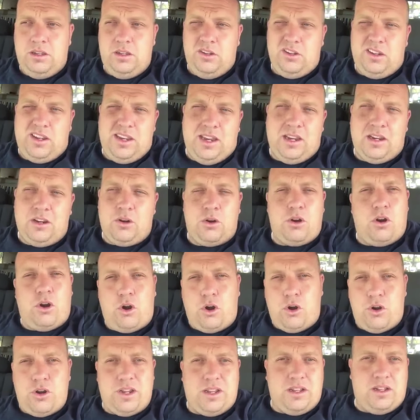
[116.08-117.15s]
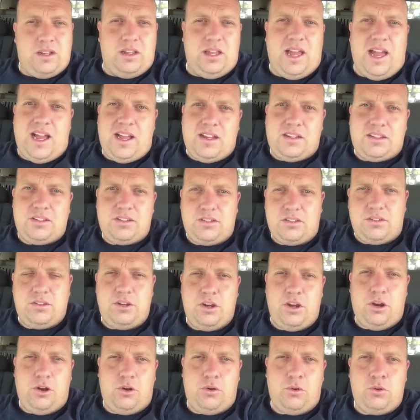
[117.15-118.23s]
you can't go to herding class,
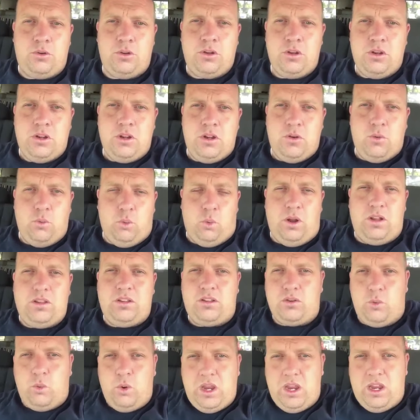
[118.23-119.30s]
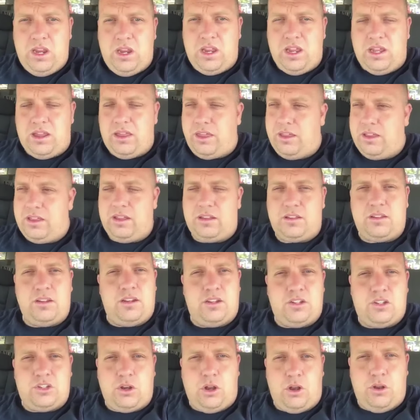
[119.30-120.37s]
you know, once a week and think that's
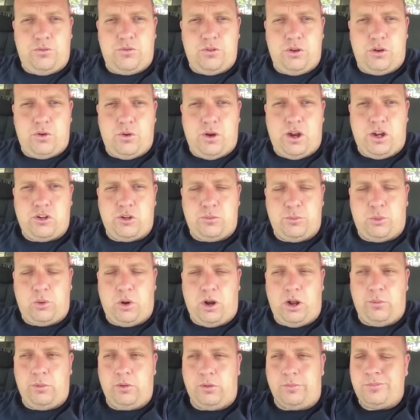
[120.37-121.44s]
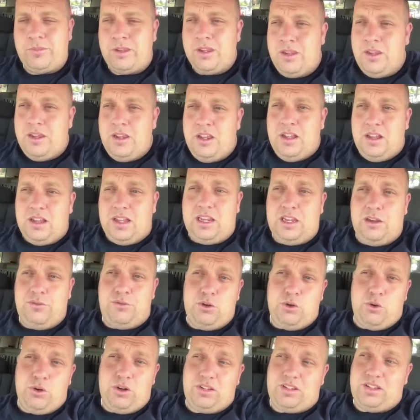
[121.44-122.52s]
going to solve your aggression problem. Like if
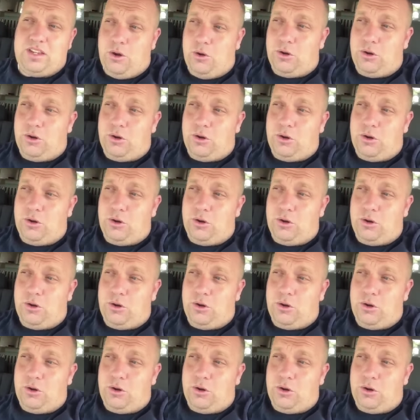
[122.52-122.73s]
you were to say,